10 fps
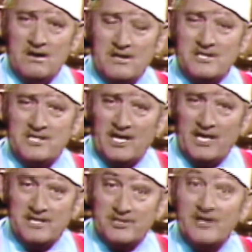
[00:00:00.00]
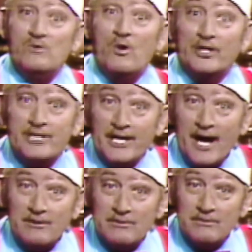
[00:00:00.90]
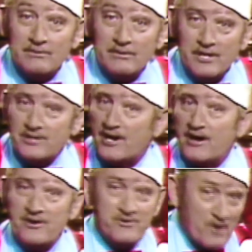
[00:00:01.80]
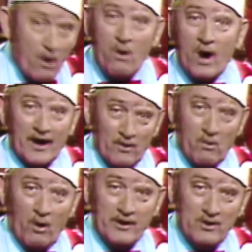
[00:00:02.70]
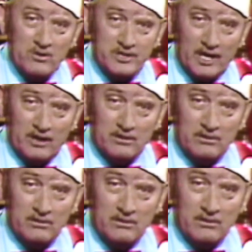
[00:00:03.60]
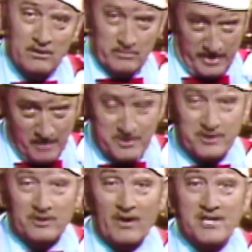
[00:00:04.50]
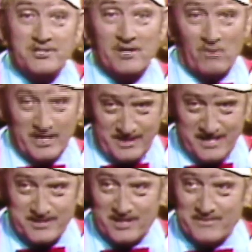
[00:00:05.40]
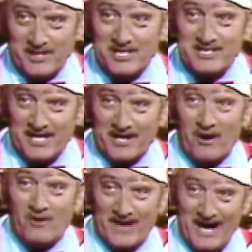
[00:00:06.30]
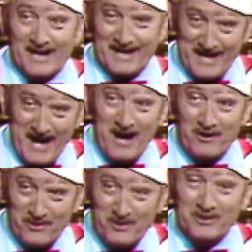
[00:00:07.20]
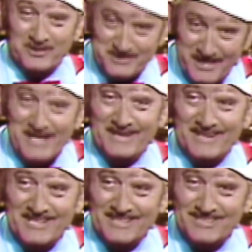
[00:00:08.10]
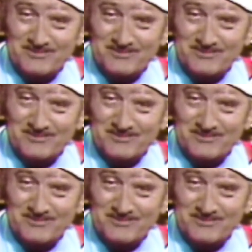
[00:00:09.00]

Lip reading: This ticket agent said, you want a ticket? He said, no, I don't want no ticket. But I'm going to stood right here and watch that son of a gun take off. I guarantee.